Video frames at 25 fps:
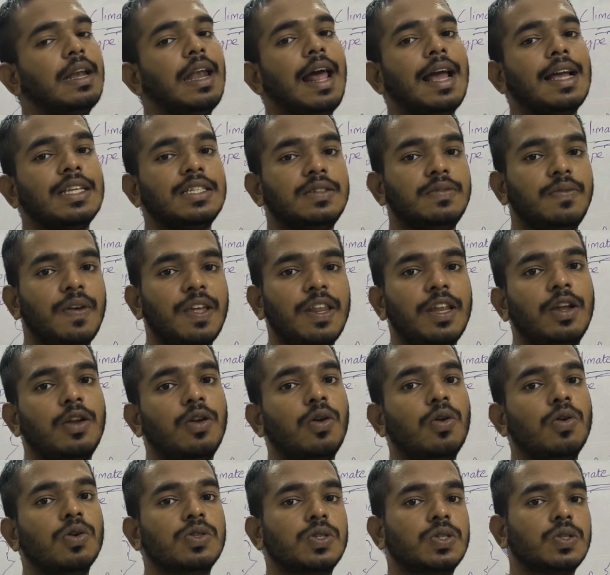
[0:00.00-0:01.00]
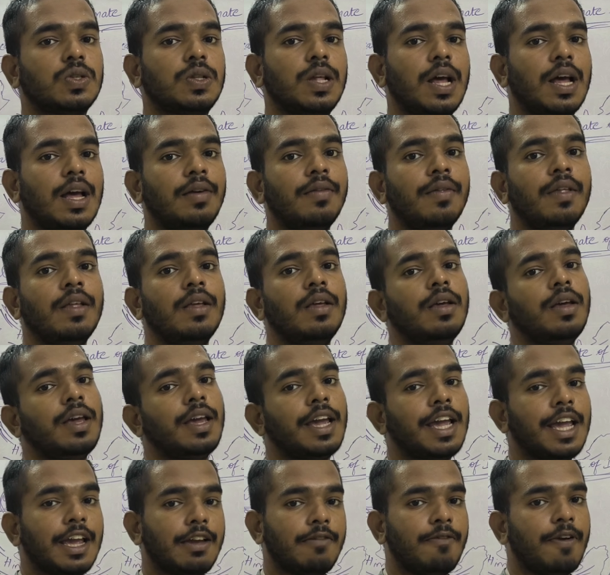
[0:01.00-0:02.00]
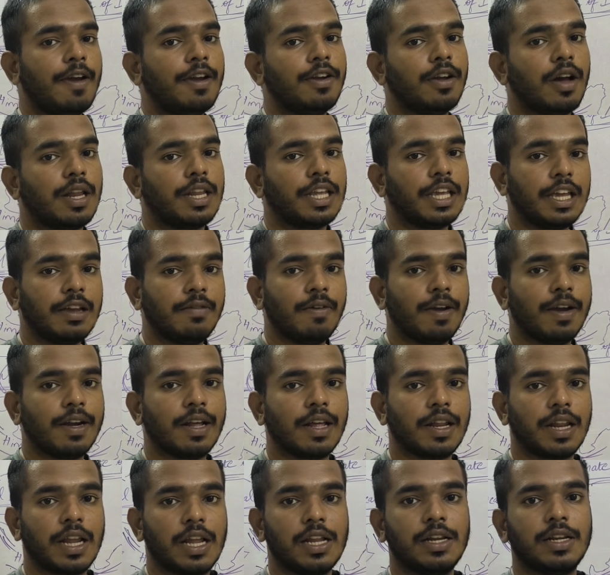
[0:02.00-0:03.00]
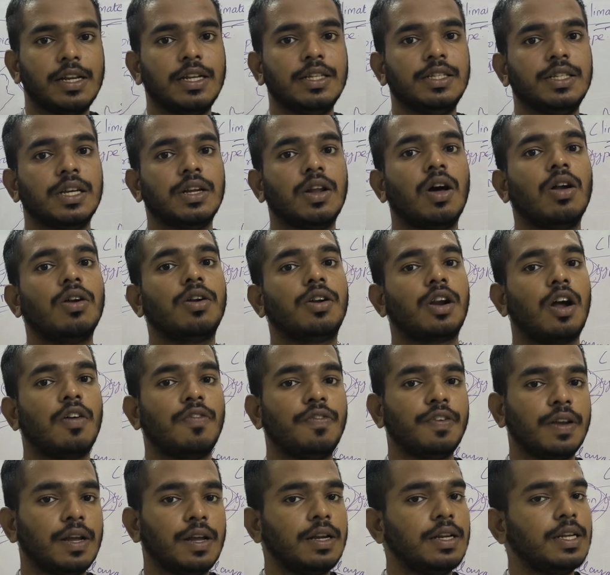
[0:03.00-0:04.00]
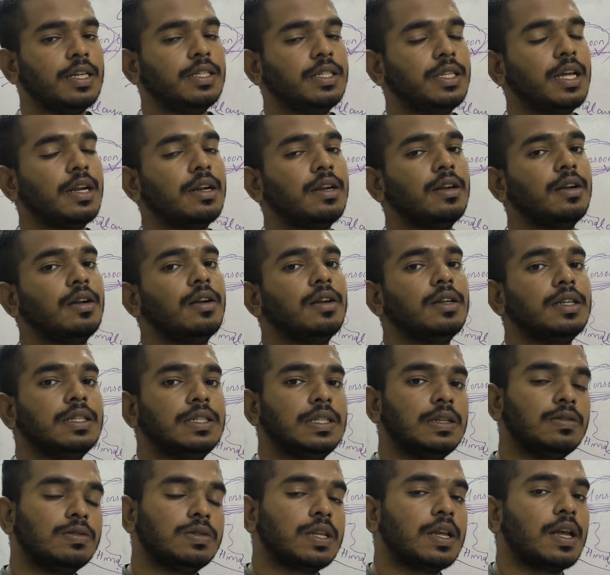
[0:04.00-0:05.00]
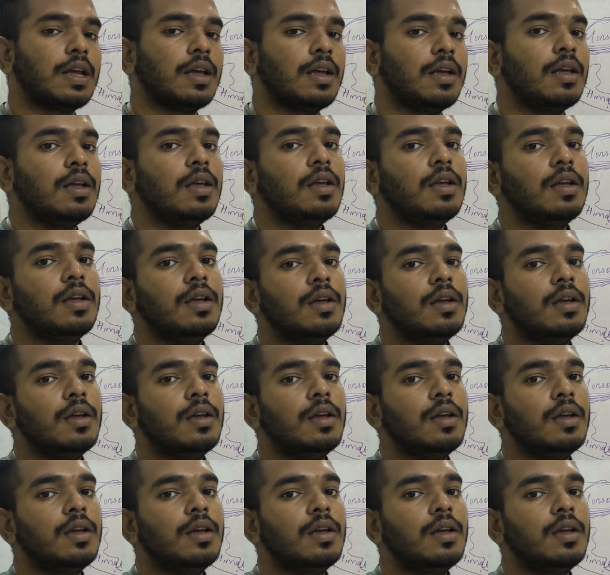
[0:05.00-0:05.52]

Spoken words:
it lies very close to the equatorial region or tropical region receives a